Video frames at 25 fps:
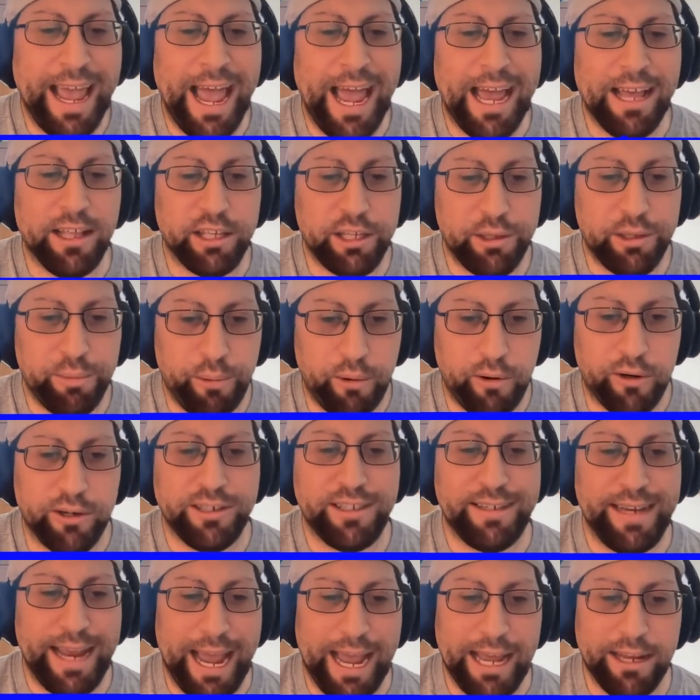at
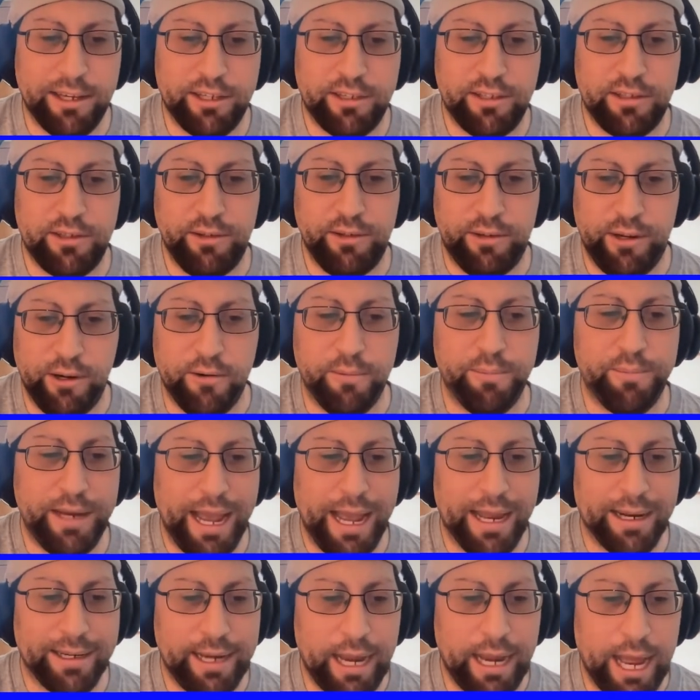
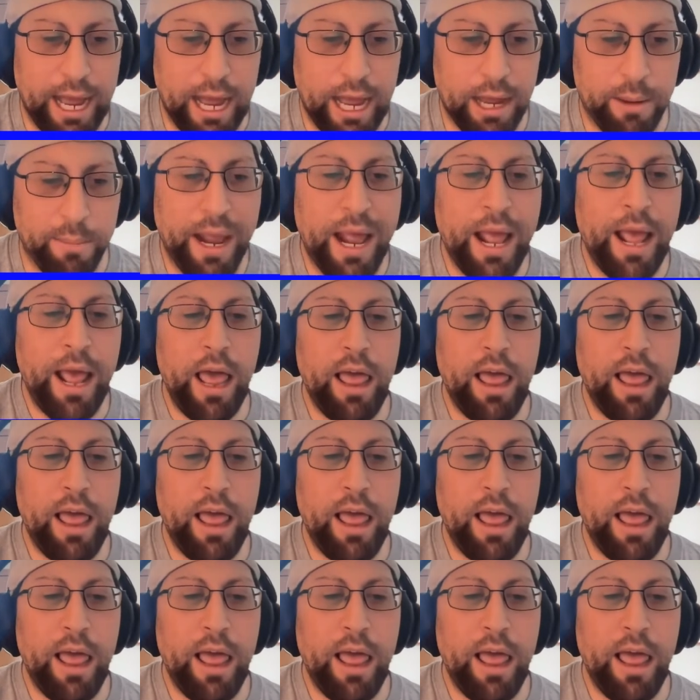sports-scoop.com.